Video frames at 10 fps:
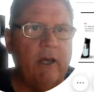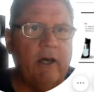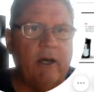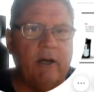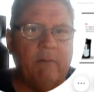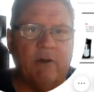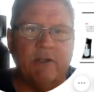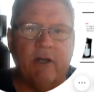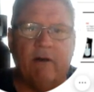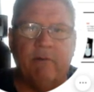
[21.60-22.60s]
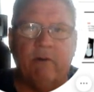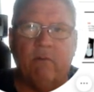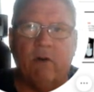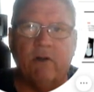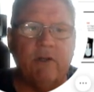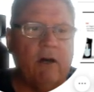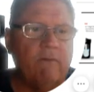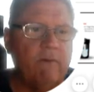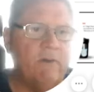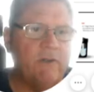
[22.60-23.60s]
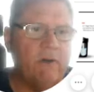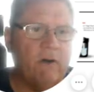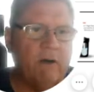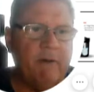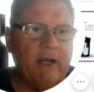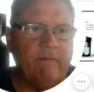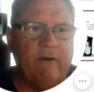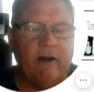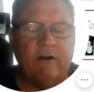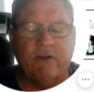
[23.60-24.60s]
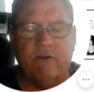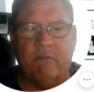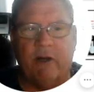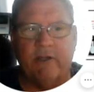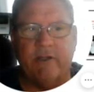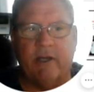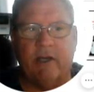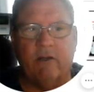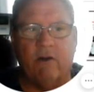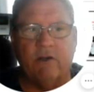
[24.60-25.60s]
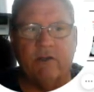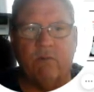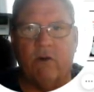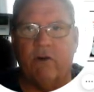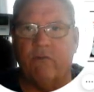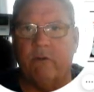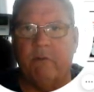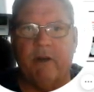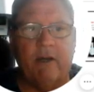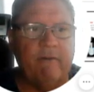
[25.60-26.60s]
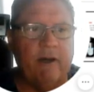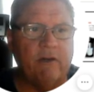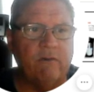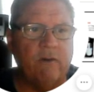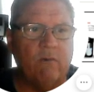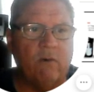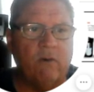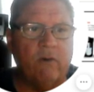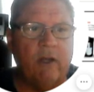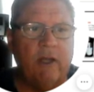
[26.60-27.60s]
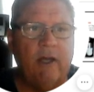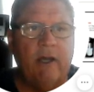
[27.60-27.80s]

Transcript: Um, our SoftPro water softeners are manufactured by the second largest water treatment manufacturer in the world.